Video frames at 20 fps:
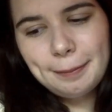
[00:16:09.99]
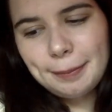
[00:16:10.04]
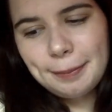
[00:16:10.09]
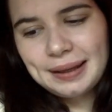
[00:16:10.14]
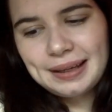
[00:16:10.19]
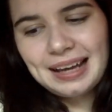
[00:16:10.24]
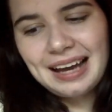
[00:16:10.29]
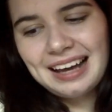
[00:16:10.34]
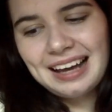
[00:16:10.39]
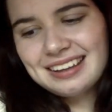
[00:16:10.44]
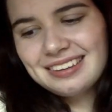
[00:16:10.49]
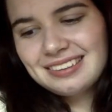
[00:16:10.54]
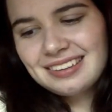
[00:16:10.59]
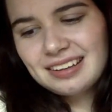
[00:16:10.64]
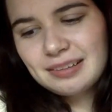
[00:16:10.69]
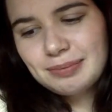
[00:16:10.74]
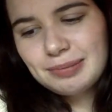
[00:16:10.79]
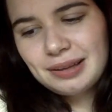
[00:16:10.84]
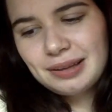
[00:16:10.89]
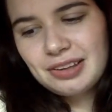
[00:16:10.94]
But yeah, I
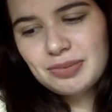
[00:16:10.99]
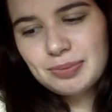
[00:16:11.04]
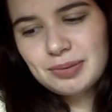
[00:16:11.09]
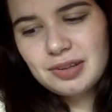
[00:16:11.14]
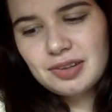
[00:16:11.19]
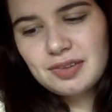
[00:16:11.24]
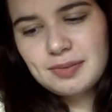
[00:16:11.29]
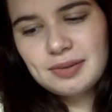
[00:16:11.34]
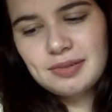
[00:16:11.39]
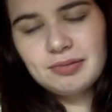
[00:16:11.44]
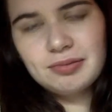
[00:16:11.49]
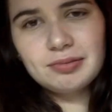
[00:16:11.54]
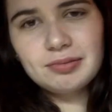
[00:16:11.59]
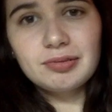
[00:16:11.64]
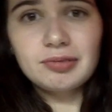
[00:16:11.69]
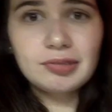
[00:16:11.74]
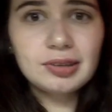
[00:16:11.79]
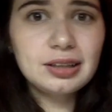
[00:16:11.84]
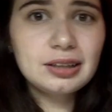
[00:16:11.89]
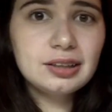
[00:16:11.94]
think placement's been
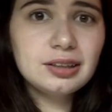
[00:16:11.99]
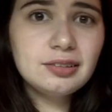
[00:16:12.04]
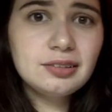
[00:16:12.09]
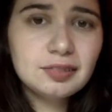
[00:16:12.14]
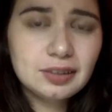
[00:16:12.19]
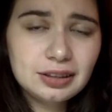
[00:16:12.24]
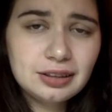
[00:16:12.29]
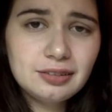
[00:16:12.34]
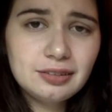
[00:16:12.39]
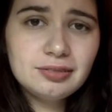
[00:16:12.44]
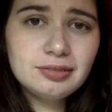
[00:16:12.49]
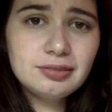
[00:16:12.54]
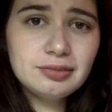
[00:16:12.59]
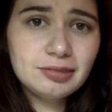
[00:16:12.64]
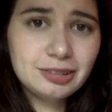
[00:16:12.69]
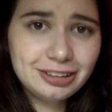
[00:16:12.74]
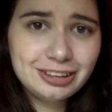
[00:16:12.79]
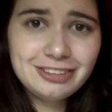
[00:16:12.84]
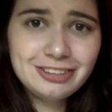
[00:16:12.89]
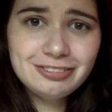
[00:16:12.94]
really, really,
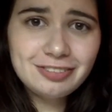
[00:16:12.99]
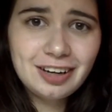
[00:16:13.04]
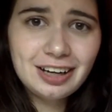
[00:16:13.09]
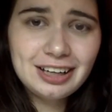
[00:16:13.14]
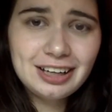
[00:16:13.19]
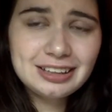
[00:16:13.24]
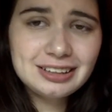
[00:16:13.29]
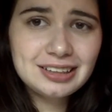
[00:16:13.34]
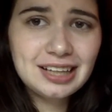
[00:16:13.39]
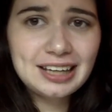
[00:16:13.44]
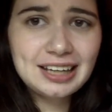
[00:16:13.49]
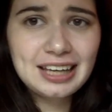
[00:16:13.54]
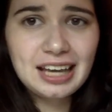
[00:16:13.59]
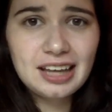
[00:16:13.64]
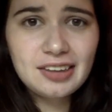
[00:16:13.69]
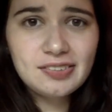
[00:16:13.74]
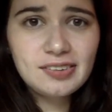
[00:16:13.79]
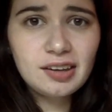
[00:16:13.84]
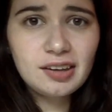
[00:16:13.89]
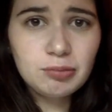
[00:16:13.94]
really fun. I
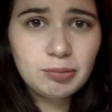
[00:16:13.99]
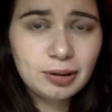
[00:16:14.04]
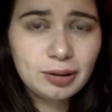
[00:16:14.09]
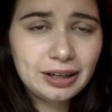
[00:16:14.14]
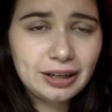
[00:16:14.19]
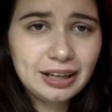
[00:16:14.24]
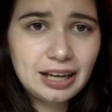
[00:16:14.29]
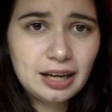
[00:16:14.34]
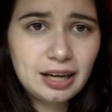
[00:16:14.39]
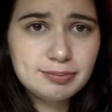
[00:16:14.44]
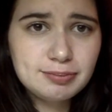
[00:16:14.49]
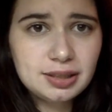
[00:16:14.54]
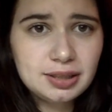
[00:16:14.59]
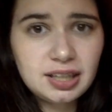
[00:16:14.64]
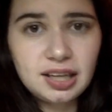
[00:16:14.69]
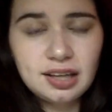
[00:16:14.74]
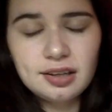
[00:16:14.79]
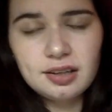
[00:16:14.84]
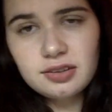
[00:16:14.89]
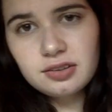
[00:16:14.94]
can't say where I am
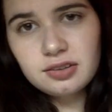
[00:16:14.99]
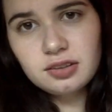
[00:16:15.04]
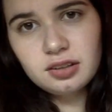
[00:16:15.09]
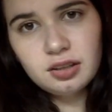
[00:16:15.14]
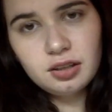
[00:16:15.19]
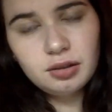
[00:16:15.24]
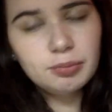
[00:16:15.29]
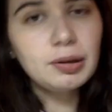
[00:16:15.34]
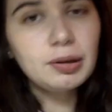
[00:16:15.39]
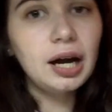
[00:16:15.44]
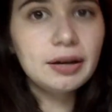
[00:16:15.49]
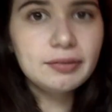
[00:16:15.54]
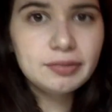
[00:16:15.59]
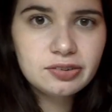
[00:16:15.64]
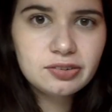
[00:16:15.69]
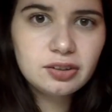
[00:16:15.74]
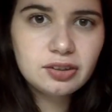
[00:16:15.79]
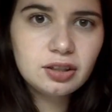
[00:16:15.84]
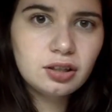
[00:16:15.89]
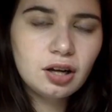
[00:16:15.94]
because
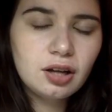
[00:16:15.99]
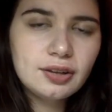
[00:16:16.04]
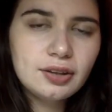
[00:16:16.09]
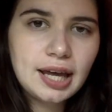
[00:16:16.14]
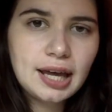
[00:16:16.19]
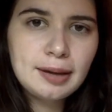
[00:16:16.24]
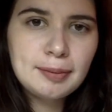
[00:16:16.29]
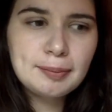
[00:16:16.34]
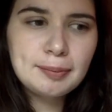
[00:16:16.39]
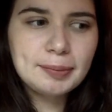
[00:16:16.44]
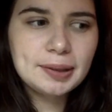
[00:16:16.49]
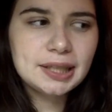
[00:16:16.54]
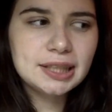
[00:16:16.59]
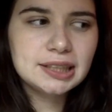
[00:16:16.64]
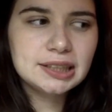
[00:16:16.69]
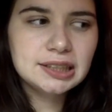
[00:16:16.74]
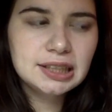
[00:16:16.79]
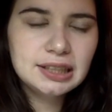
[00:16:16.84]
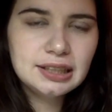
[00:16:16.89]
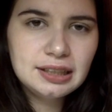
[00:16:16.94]
privacy and all that,
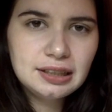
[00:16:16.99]
but